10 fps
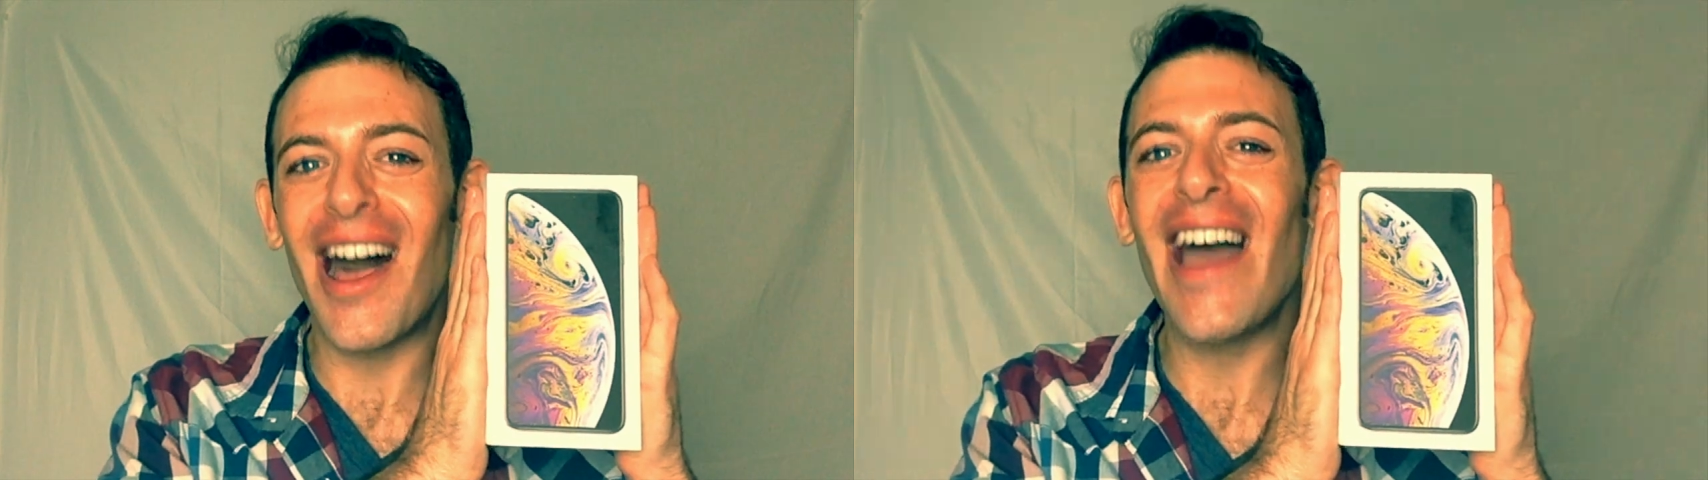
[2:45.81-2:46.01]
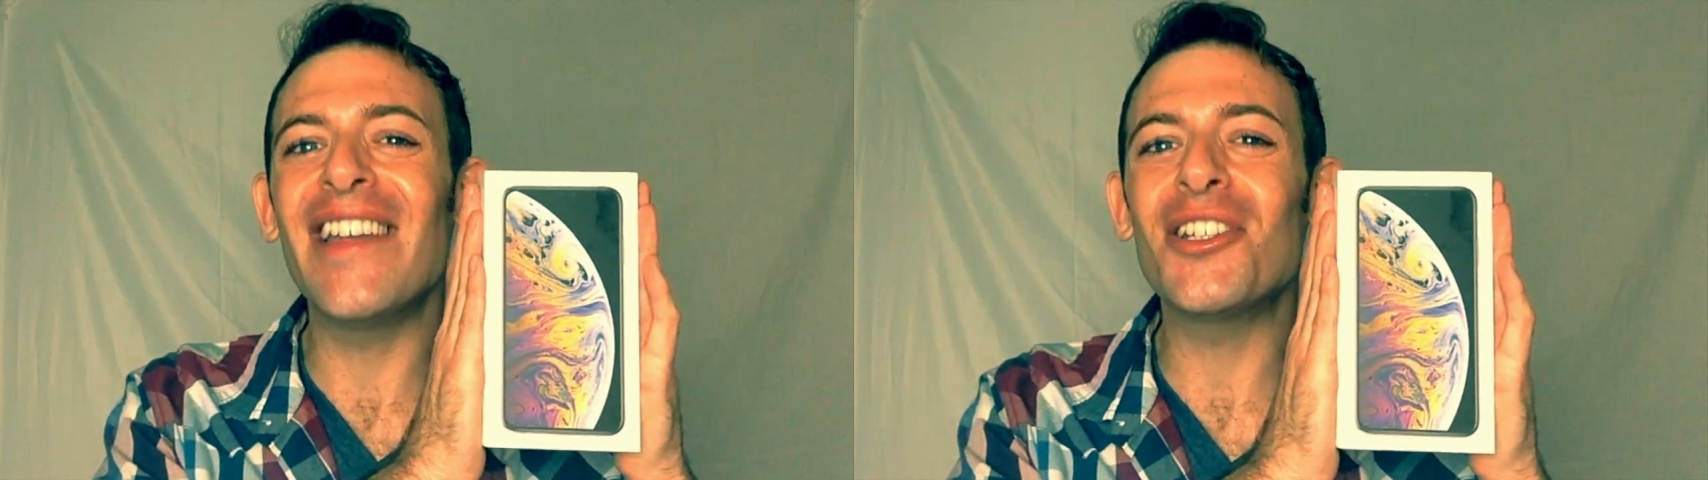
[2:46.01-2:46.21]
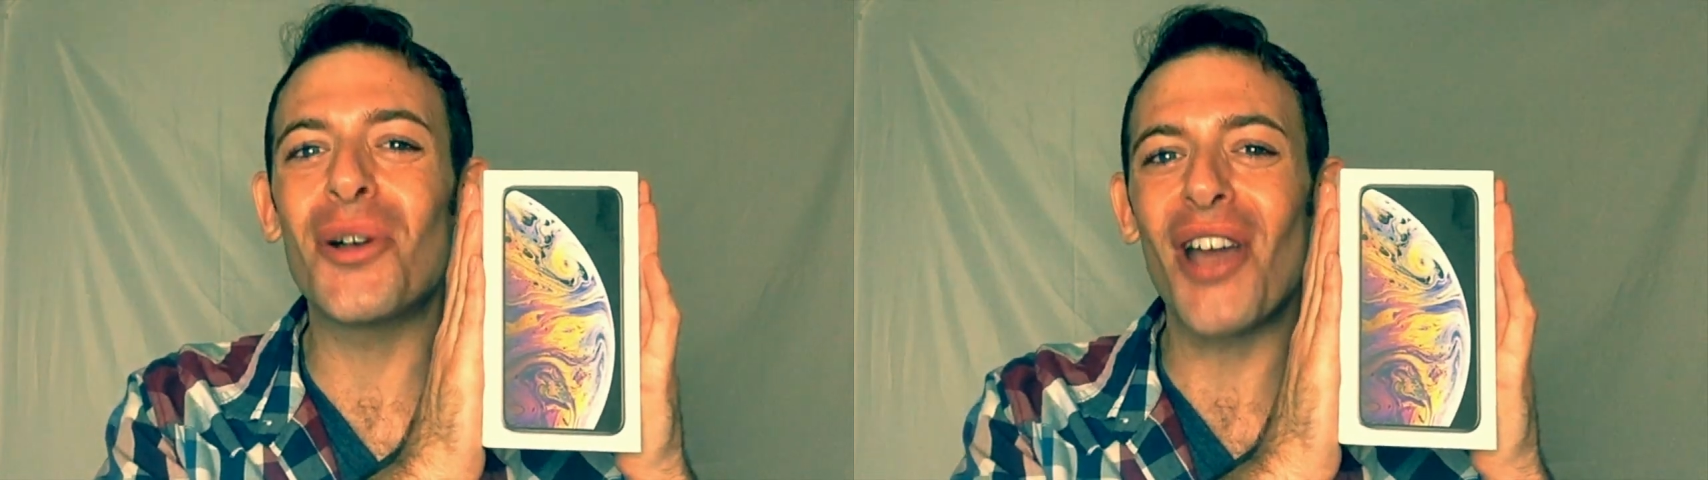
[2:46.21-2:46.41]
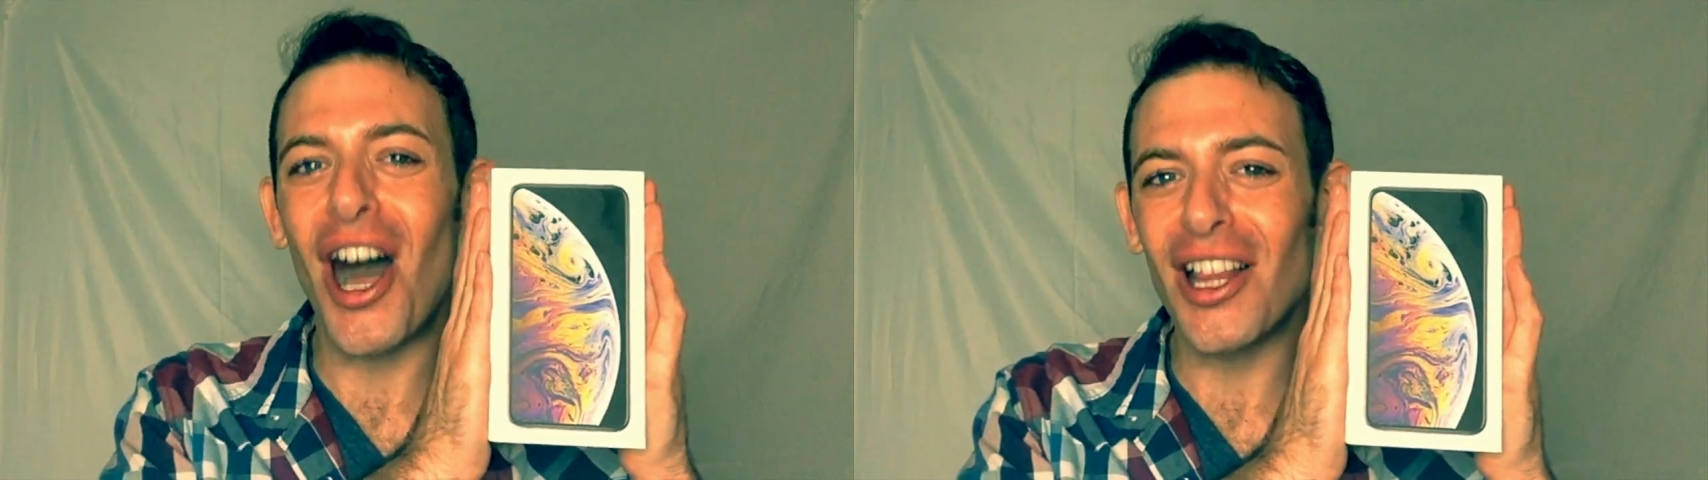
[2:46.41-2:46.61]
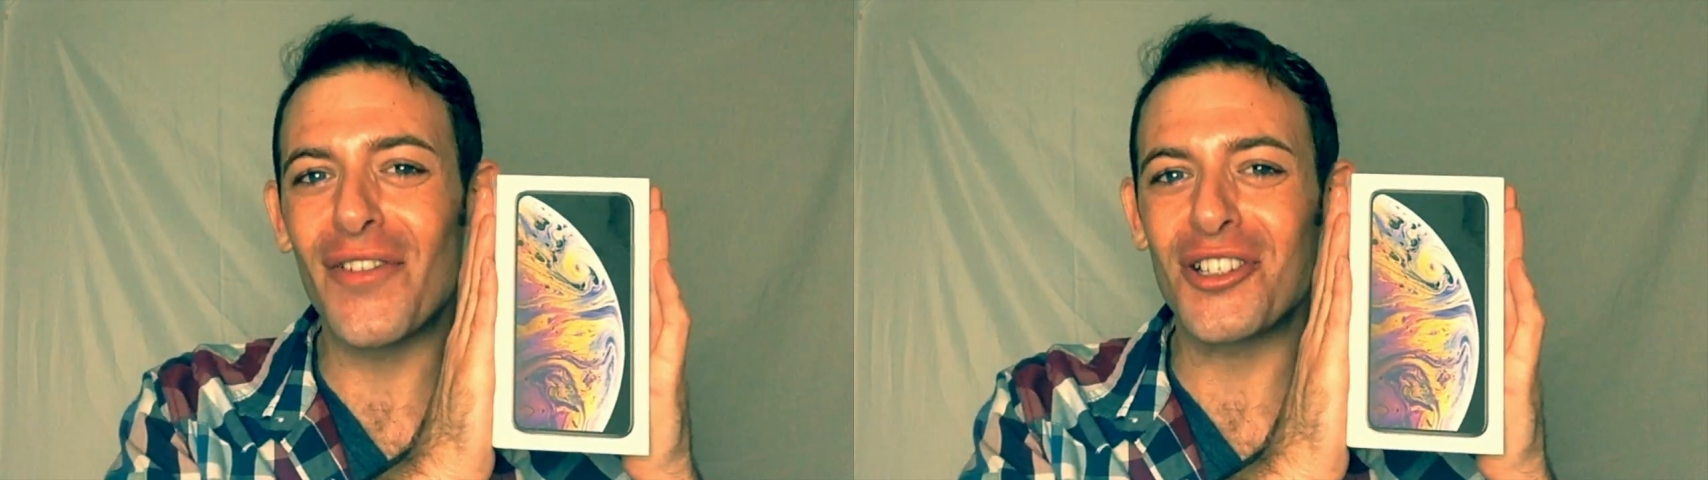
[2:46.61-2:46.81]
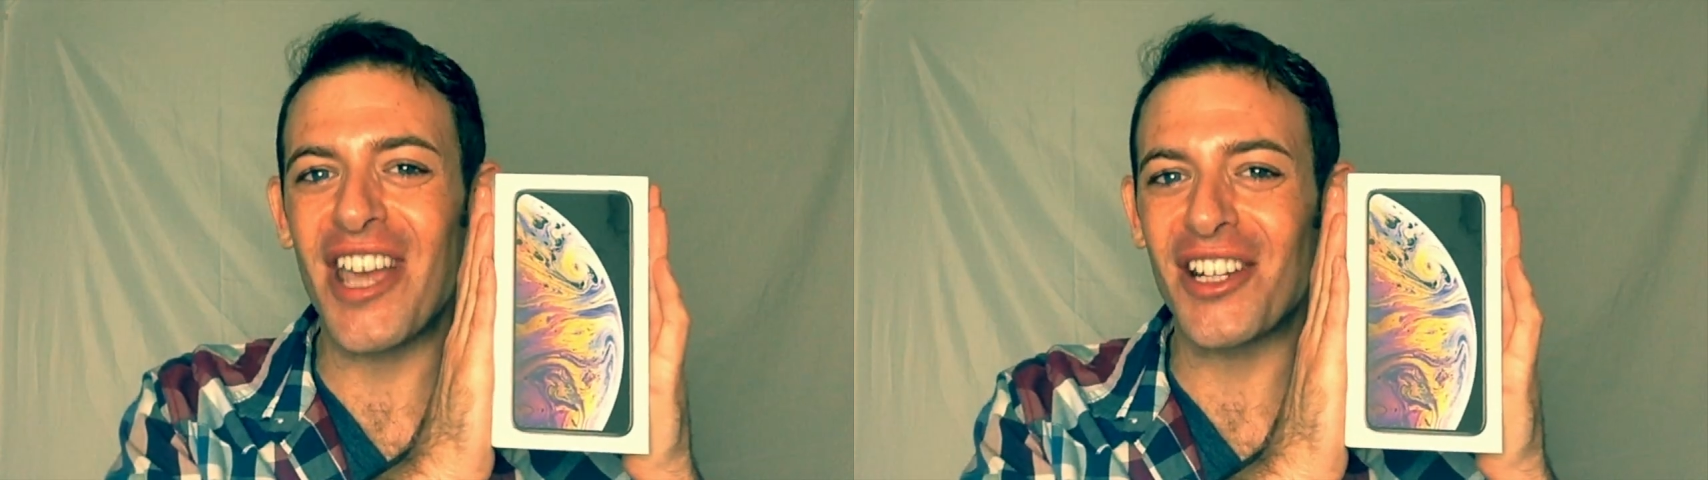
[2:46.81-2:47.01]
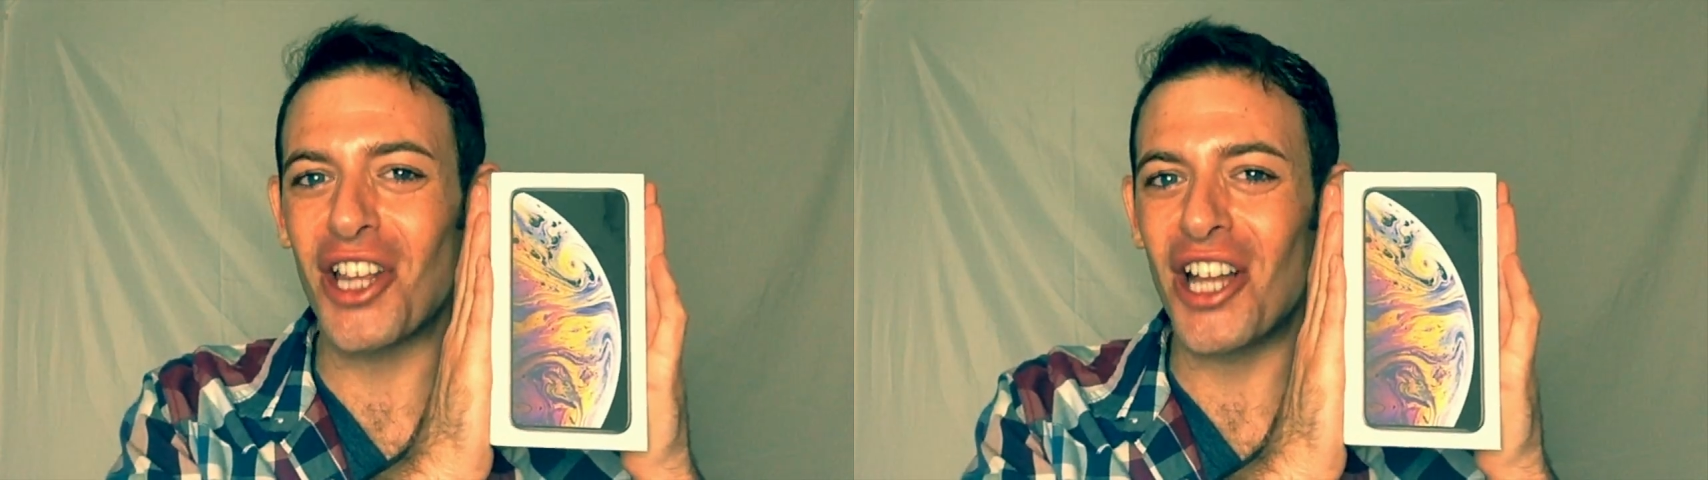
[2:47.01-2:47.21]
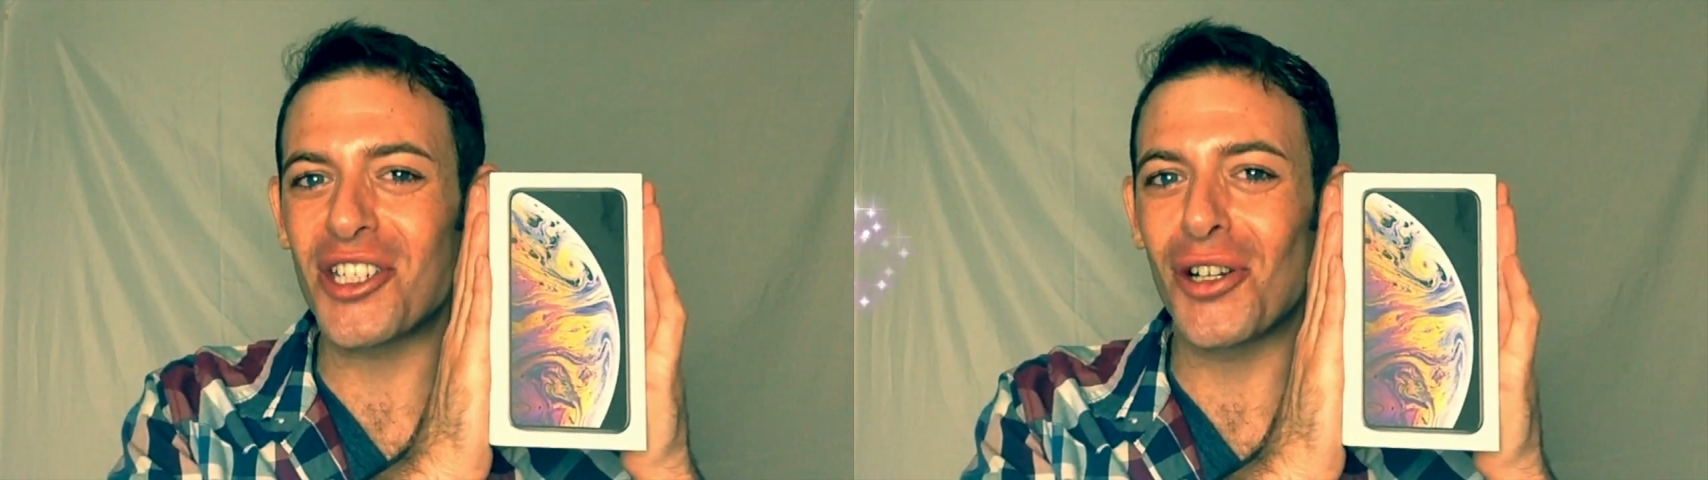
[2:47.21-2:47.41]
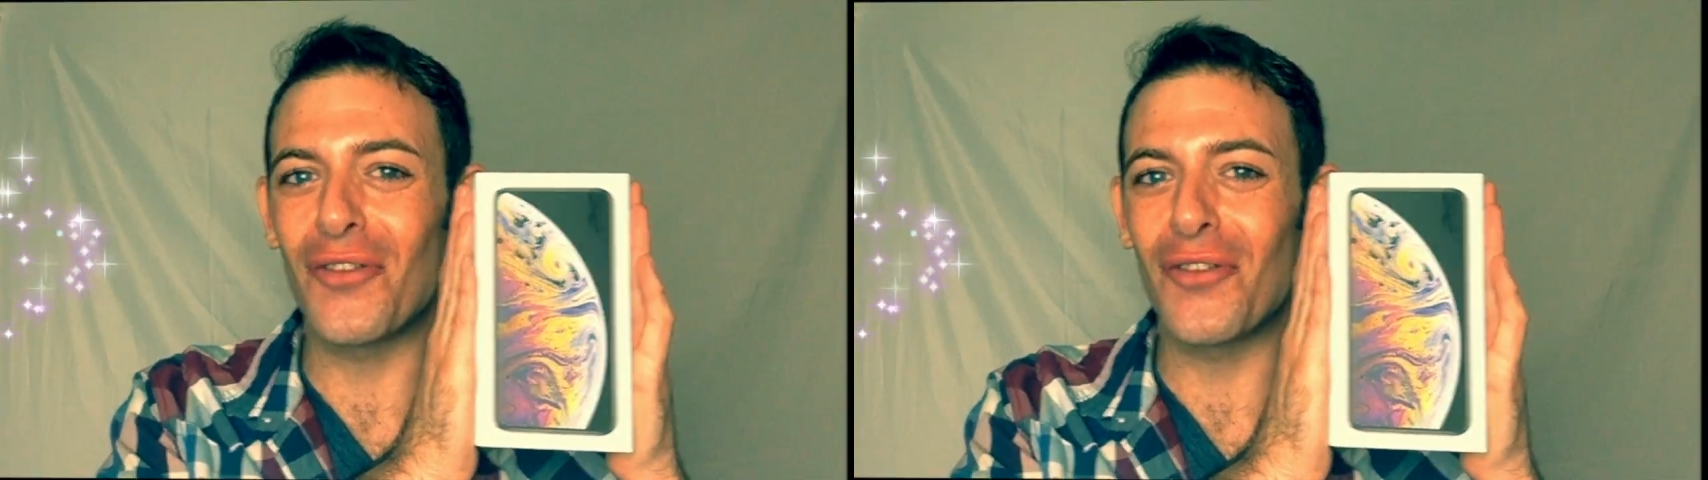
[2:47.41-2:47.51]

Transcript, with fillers: I enjoy all of your technological